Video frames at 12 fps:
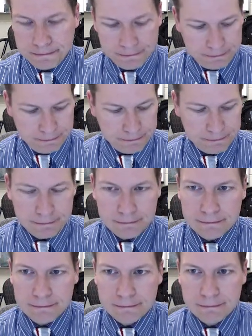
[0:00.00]

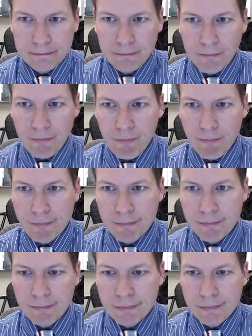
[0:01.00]

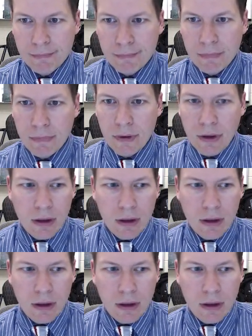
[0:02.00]
Nothing is said.